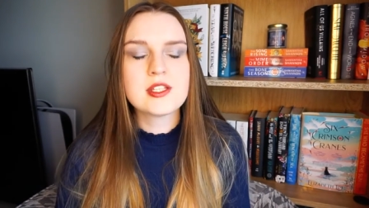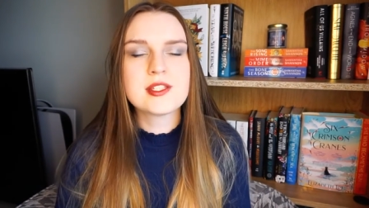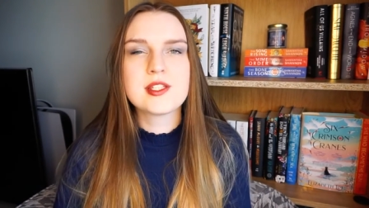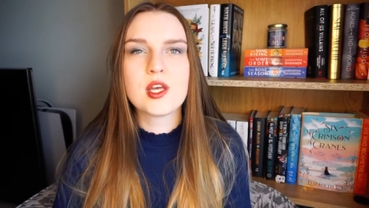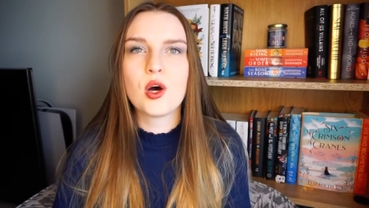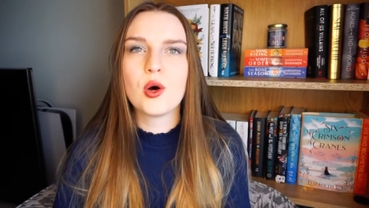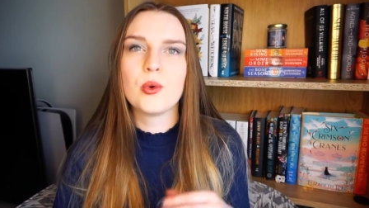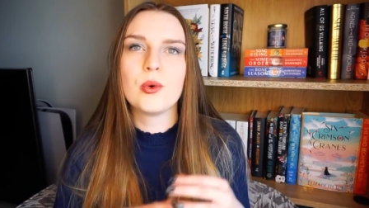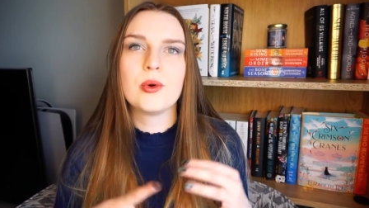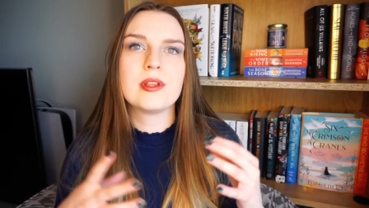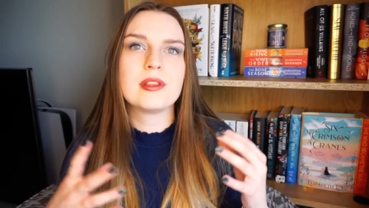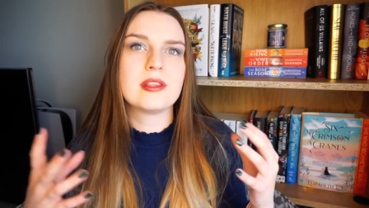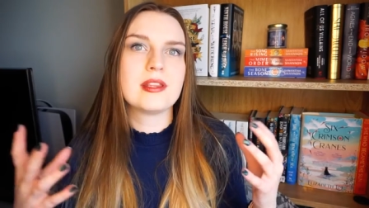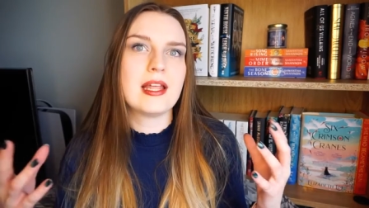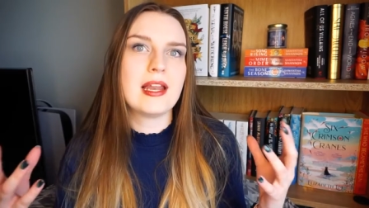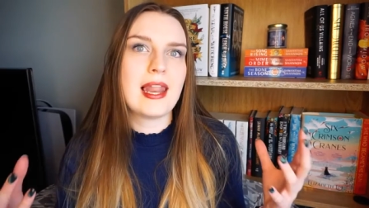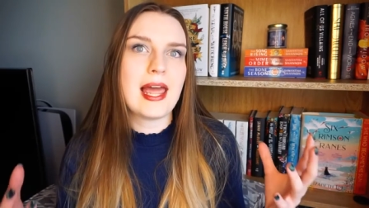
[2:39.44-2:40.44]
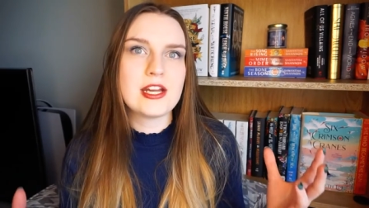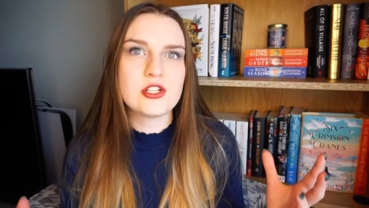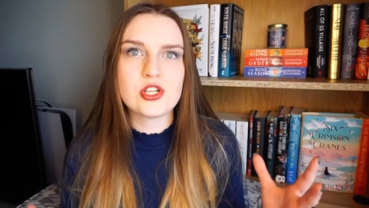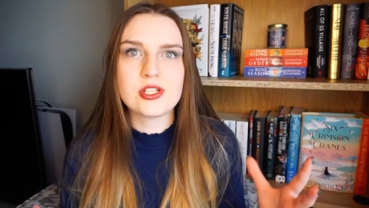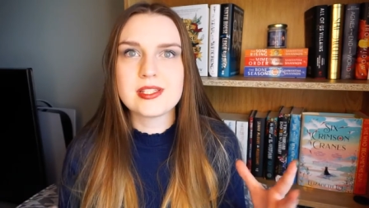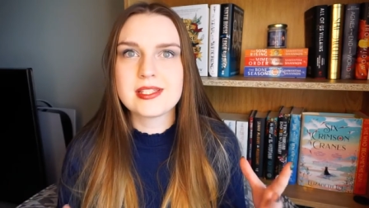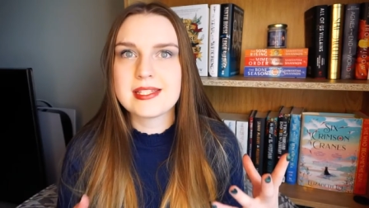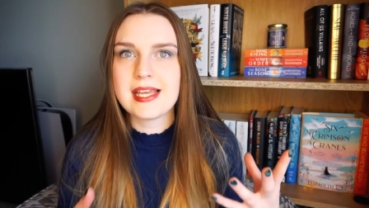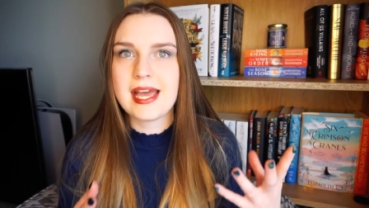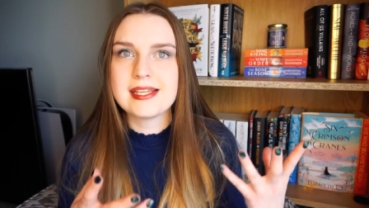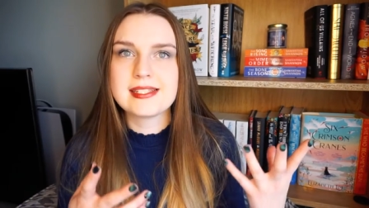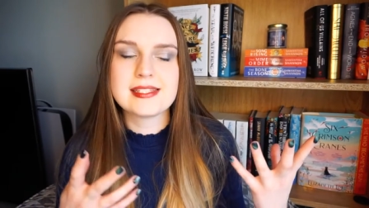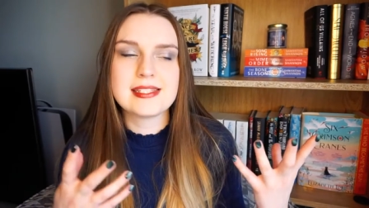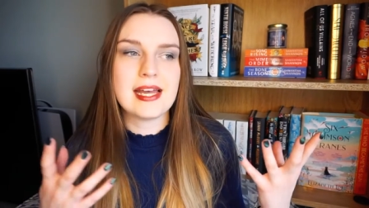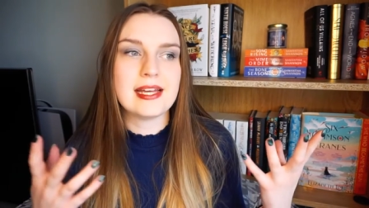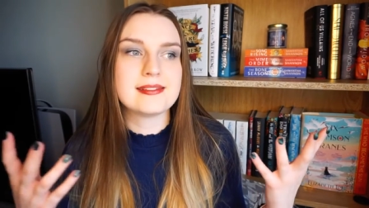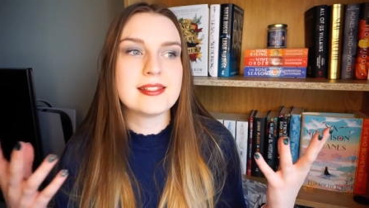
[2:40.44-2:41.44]
So the legend
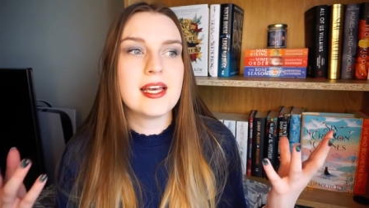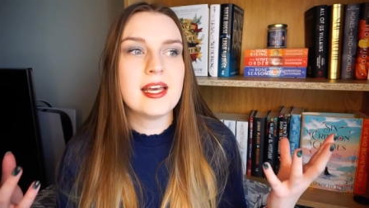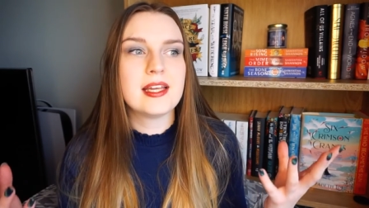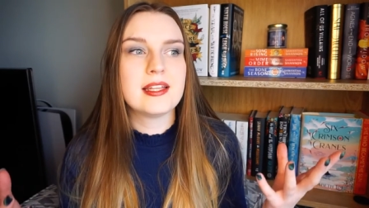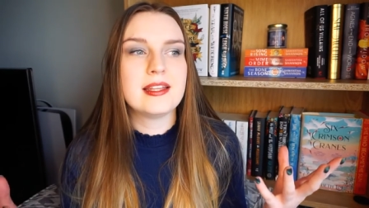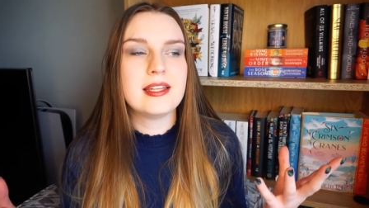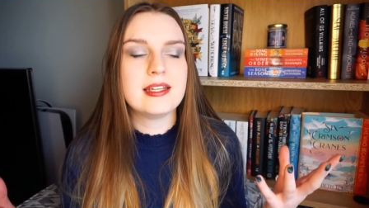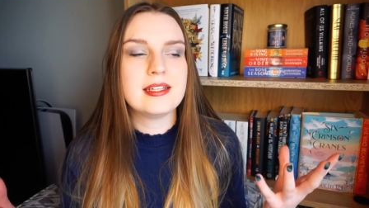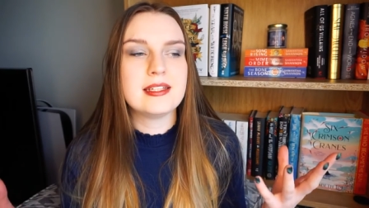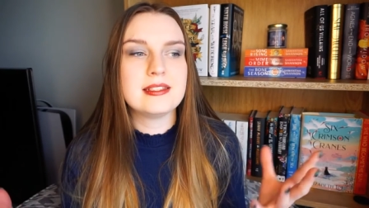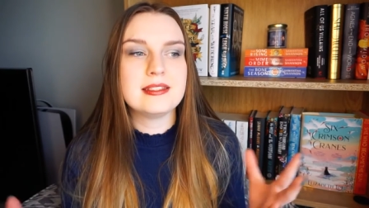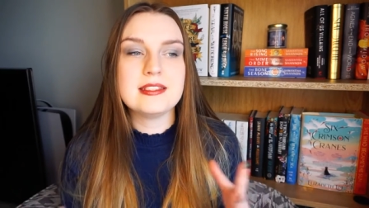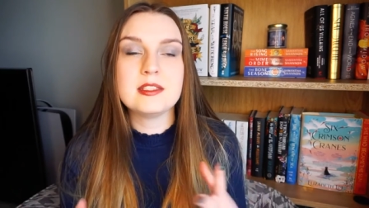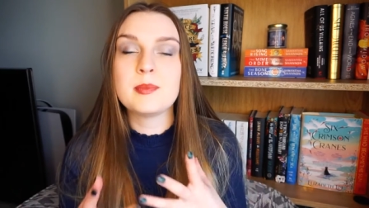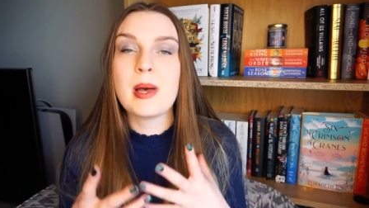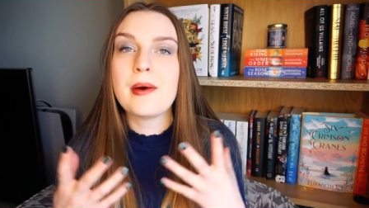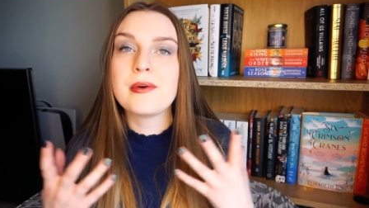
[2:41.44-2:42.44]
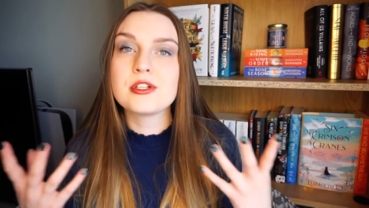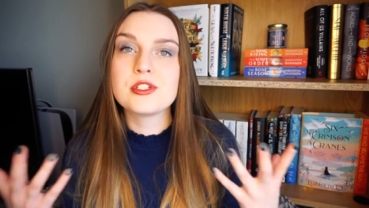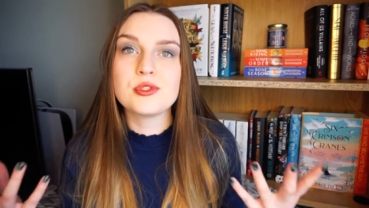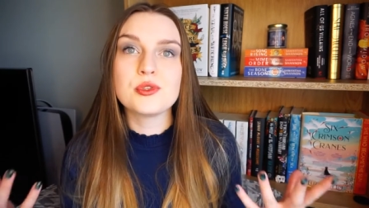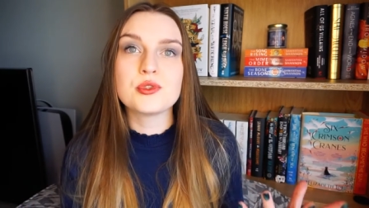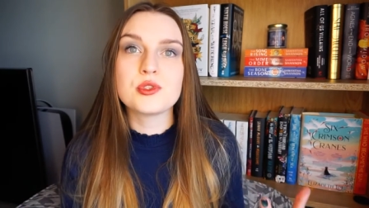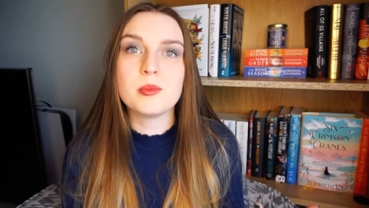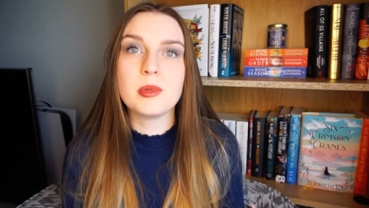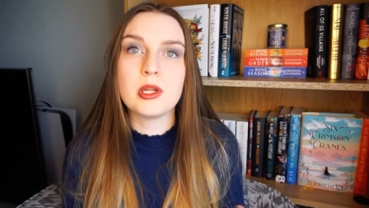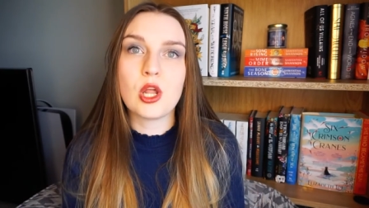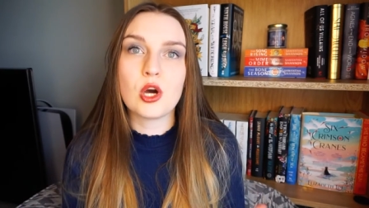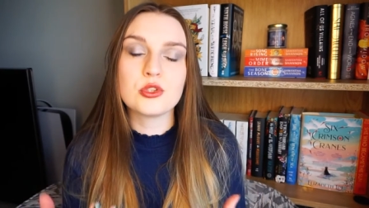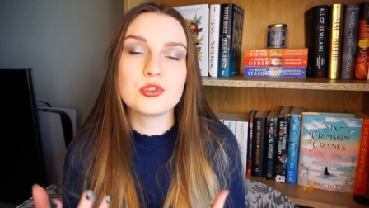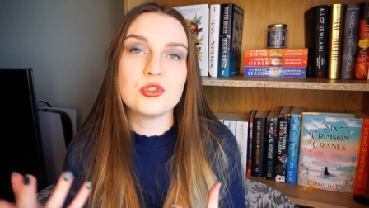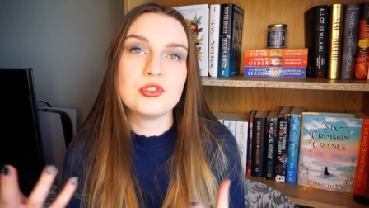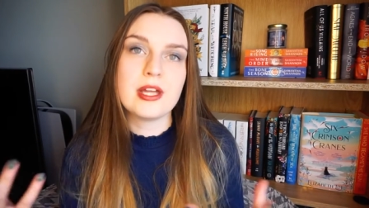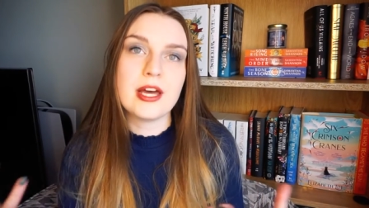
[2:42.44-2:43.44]
says that these powers used to
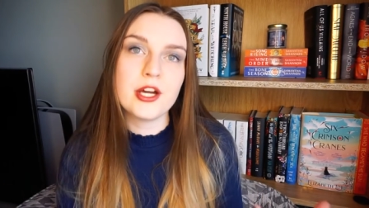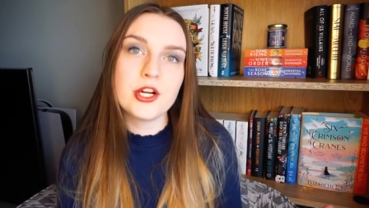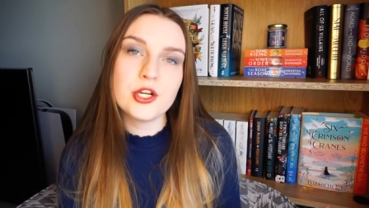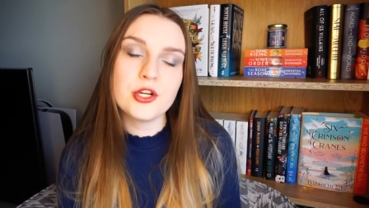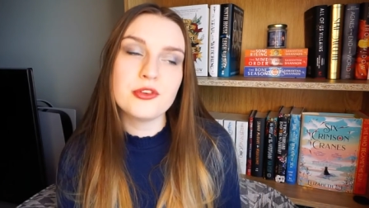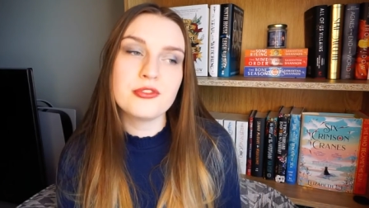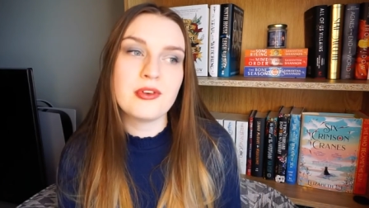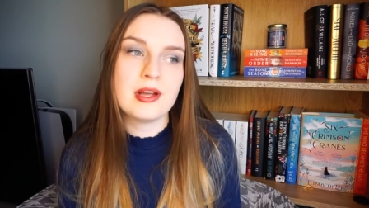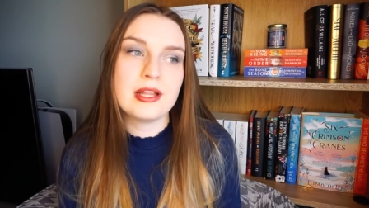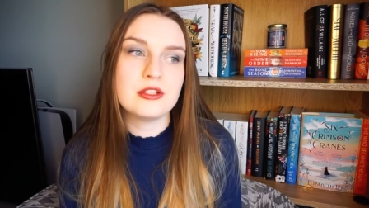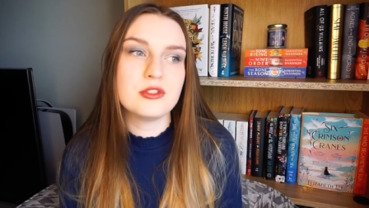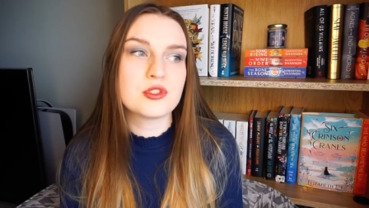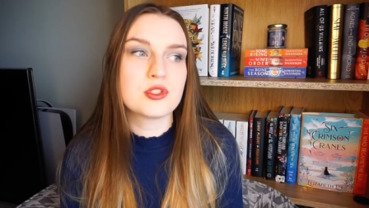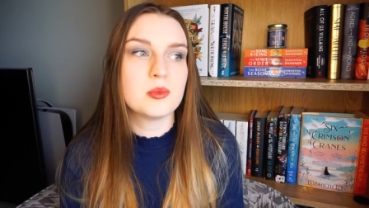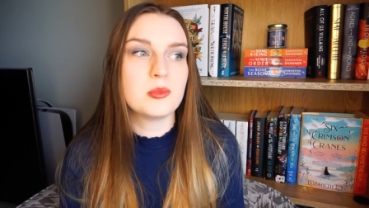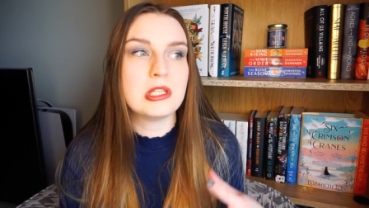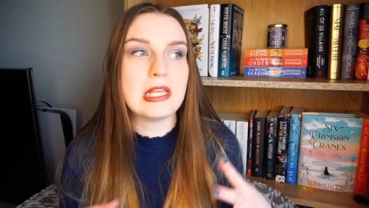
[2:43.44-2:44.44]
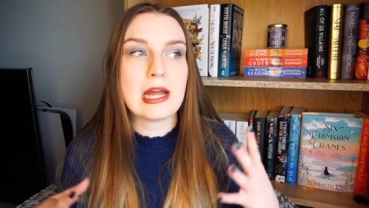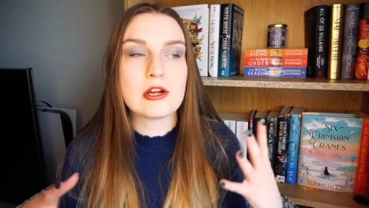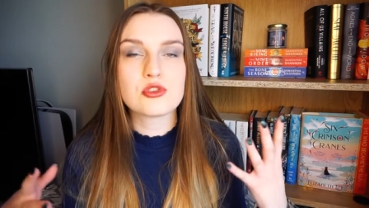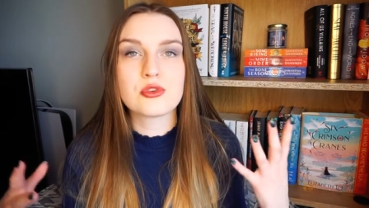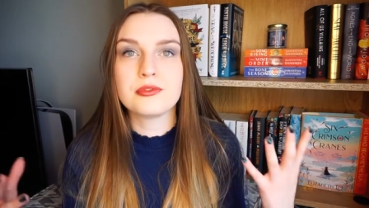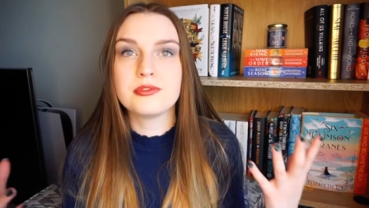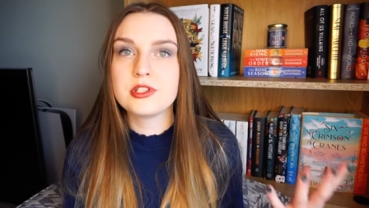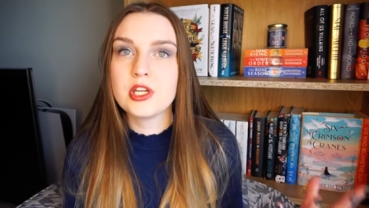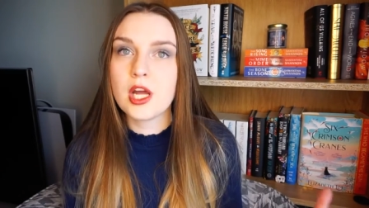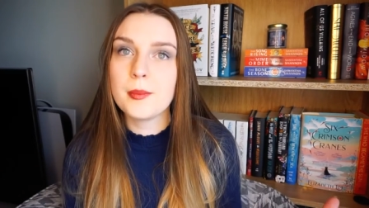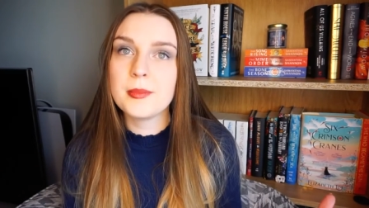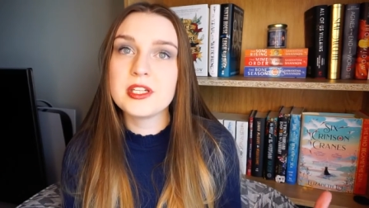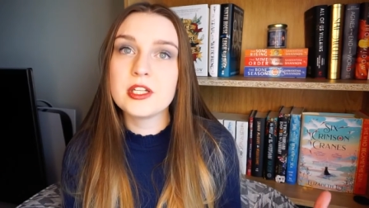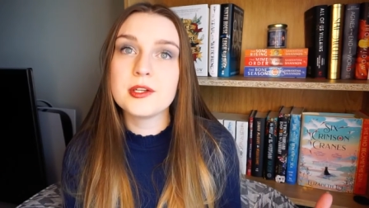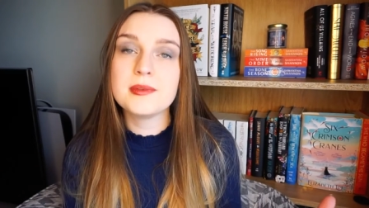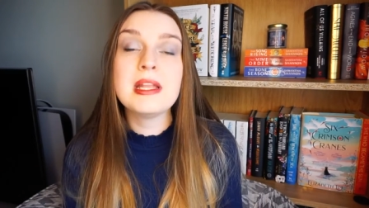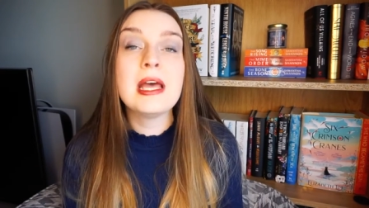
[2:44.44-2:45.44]
belong to the earth and used to be natural
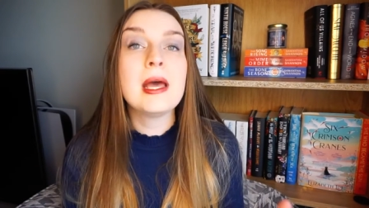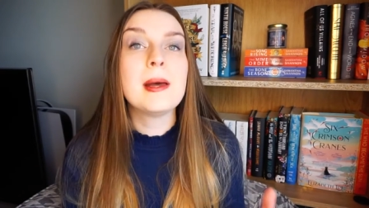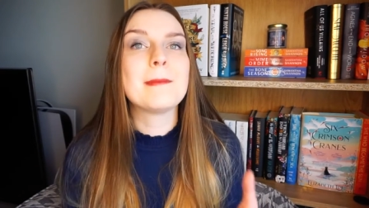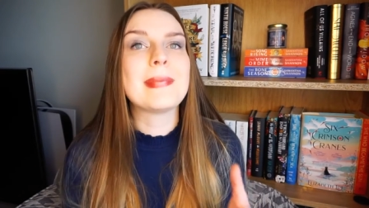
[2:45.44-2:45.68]
phenomenon,